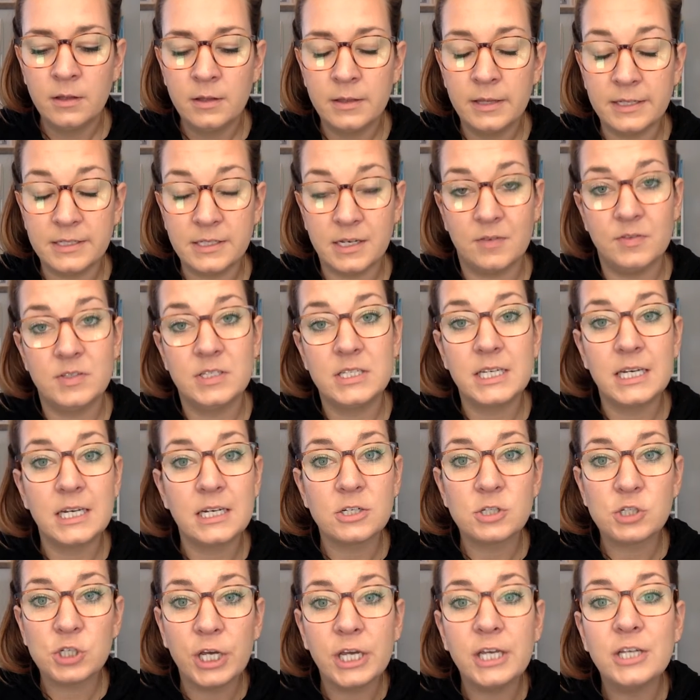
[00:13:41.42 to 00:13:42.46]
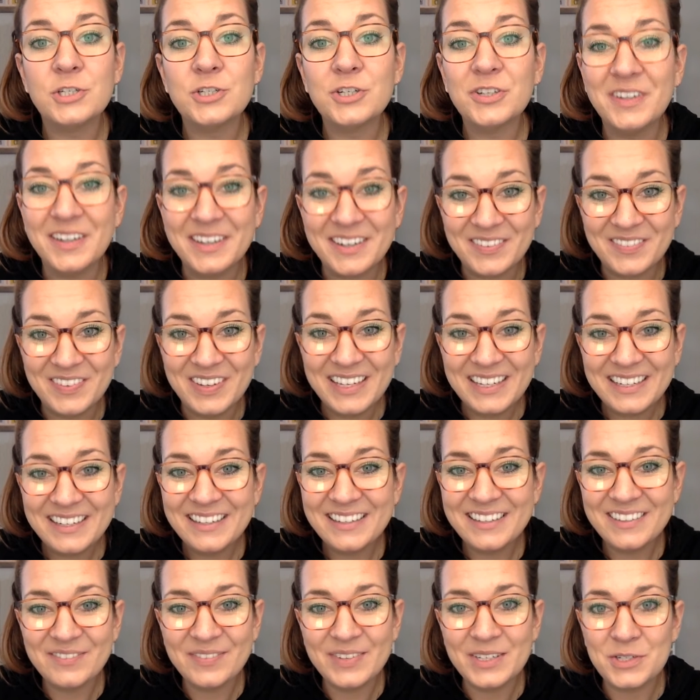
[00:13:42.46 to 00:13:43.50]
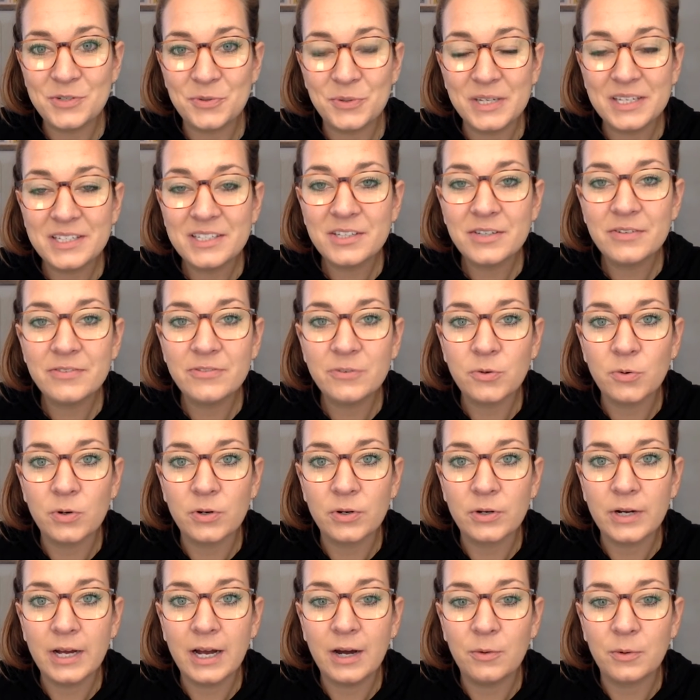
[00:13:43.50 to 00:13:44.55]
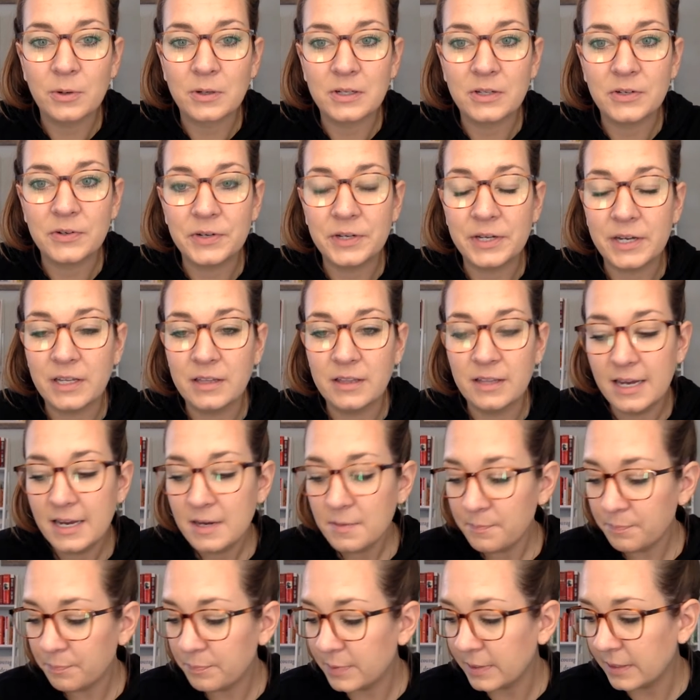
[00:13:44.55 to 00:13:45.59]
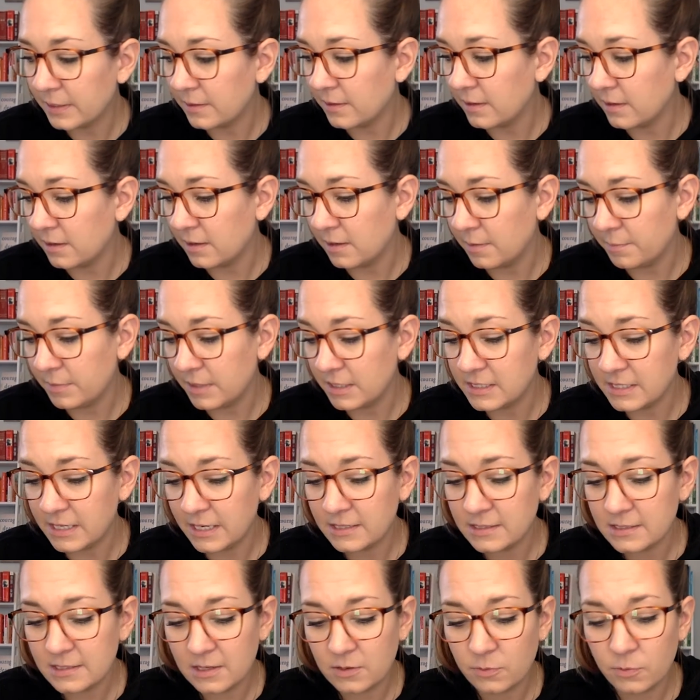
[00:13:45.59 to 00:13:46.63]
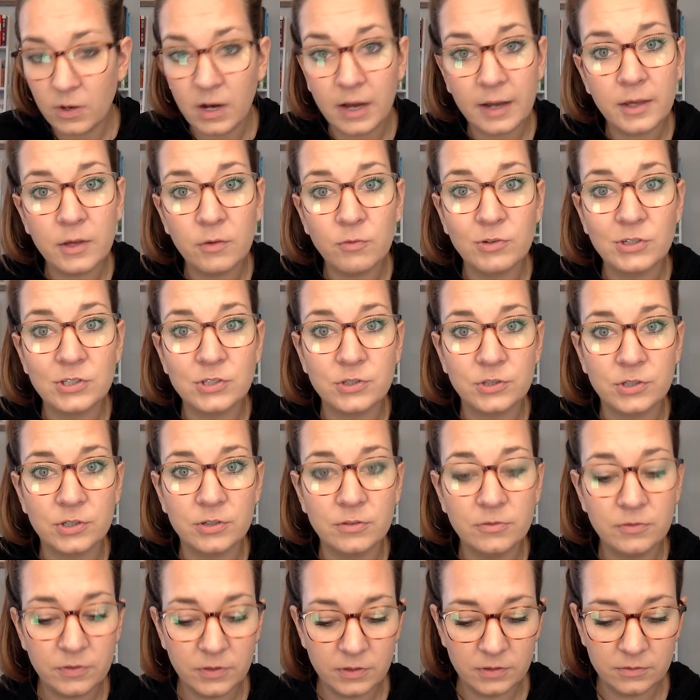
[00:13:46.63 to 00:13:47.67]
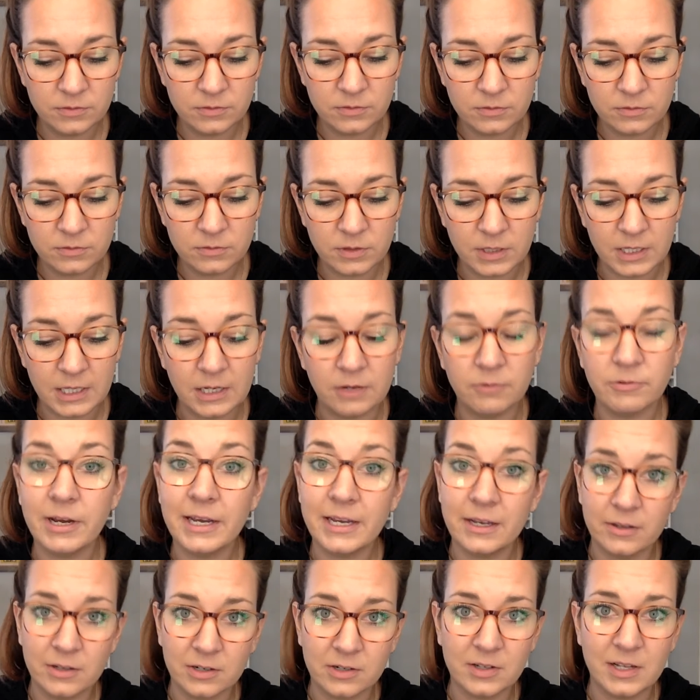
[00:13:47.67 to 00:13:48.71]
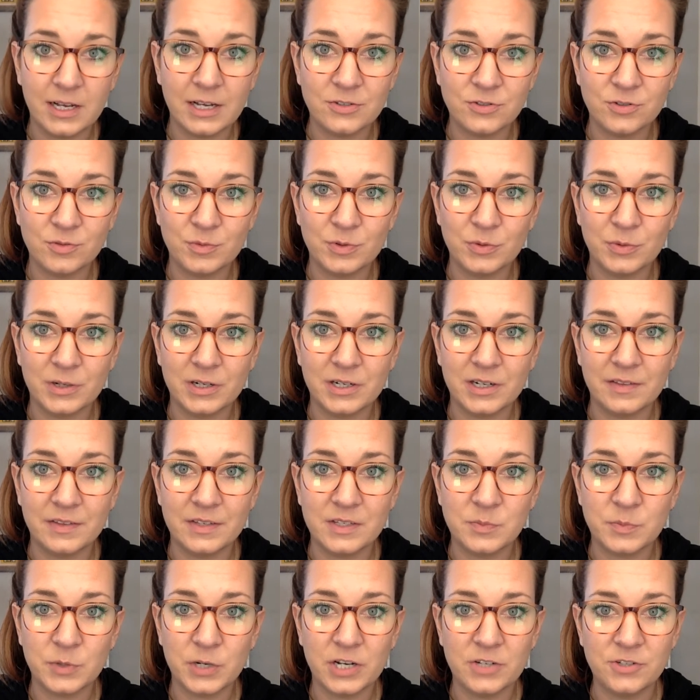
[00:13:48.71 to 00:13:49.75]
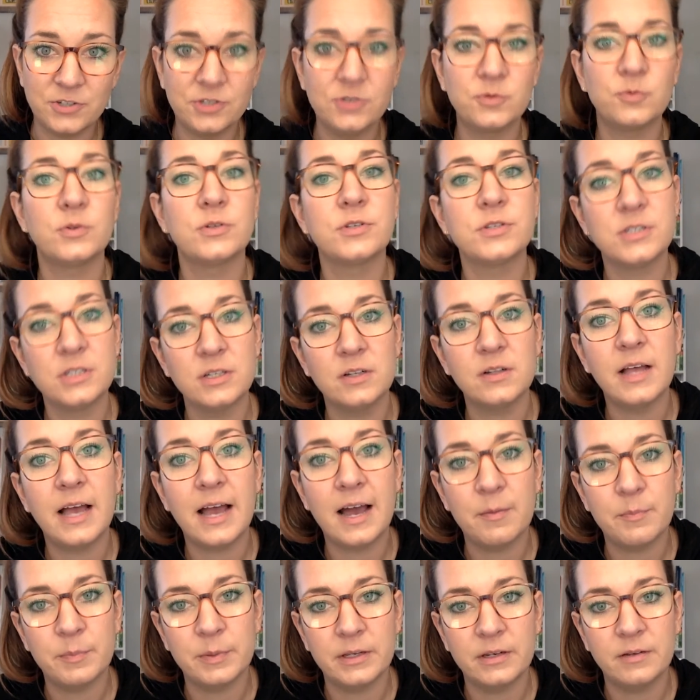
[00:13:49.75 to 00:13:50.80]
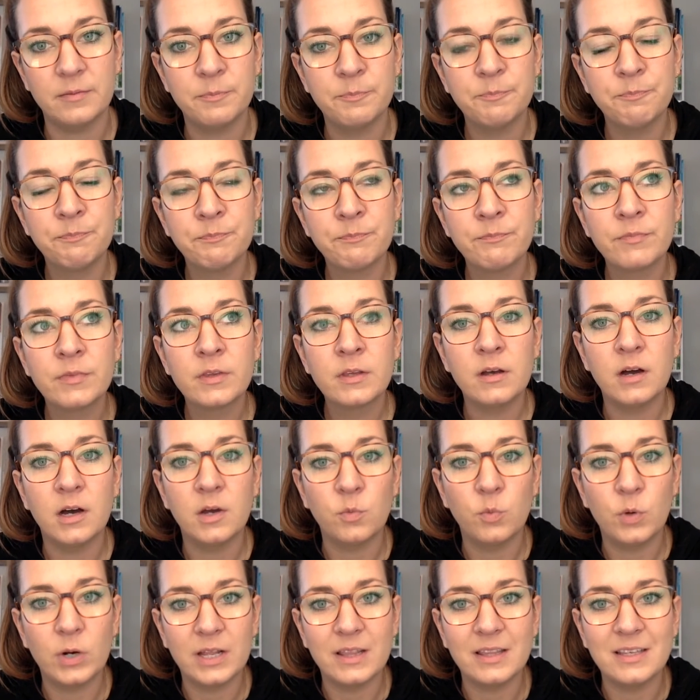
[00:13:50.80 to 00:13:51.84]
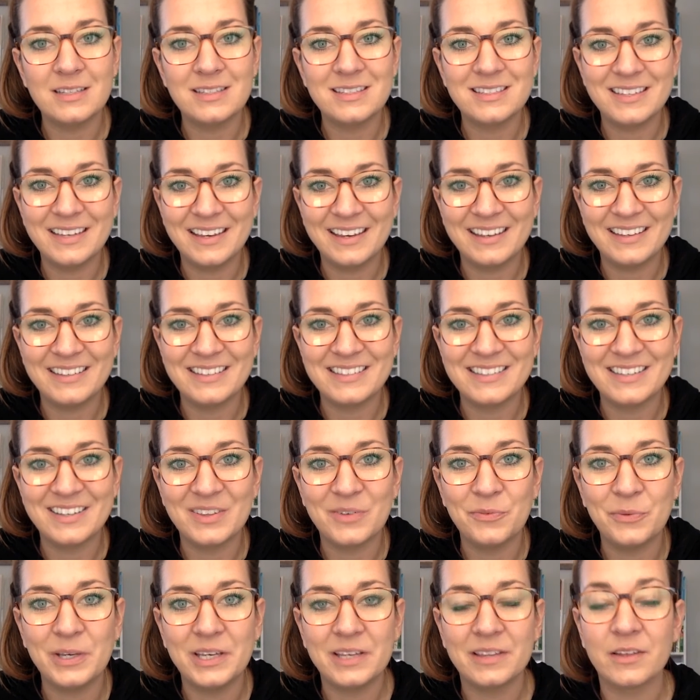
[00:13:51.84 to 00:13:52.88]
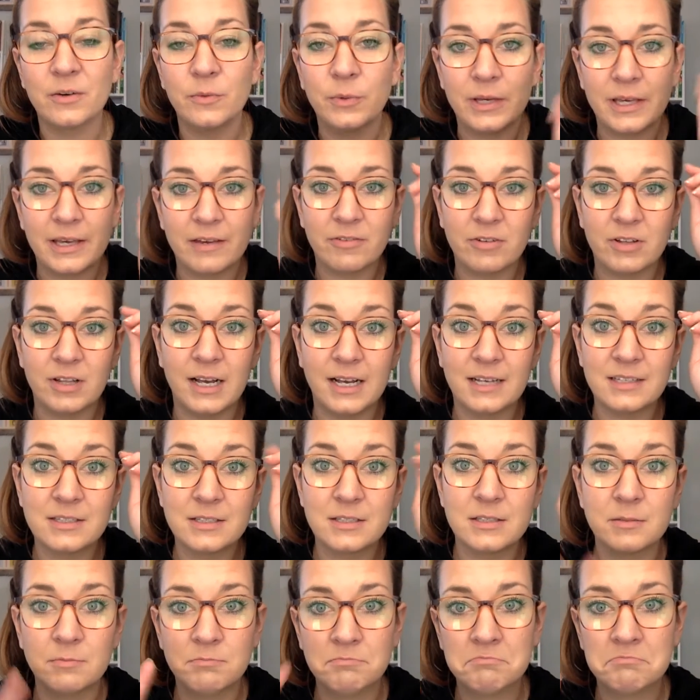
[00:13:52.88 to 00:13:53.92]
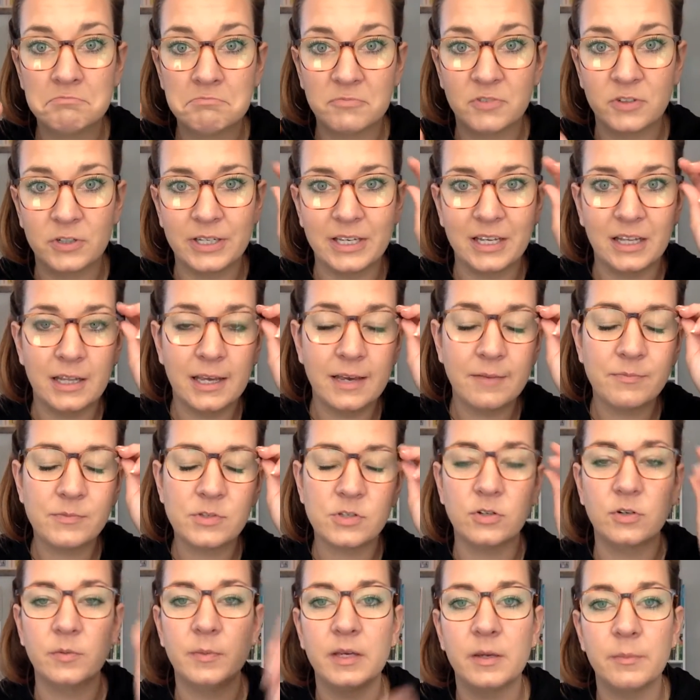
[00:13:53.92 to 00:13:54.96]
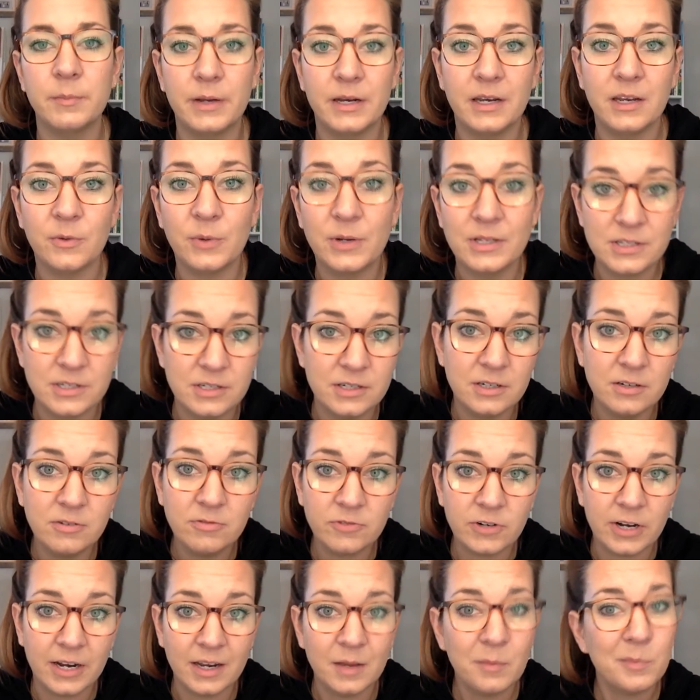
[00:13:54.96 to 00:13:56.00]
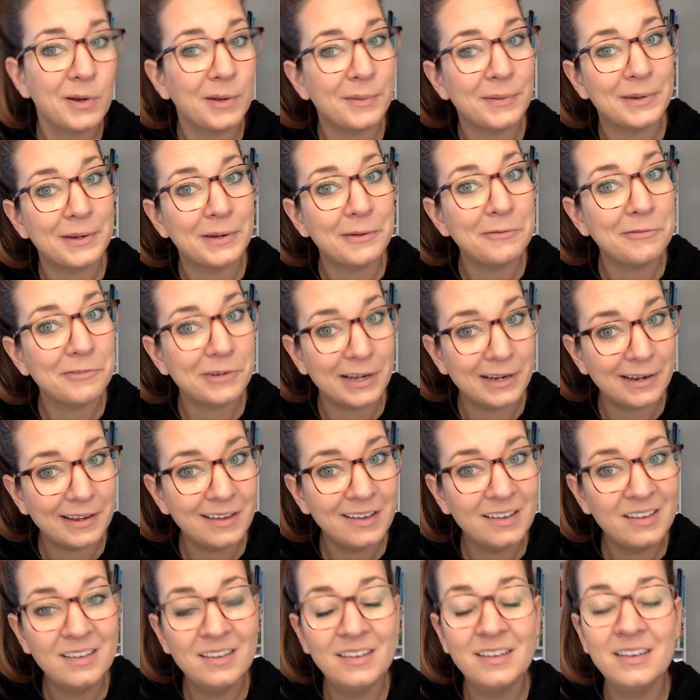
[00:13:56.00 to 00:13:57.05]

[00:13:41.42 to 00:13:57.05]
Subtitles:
that's obviously got to change a little bit and be tweaked for how we're learning online. But the days that I reserve in a regular classroom to work on this project will still happen on one of these days of the week that we have class for ELA. So it'll be a Monday, Wednesday, or a Friday, probably not a Friday,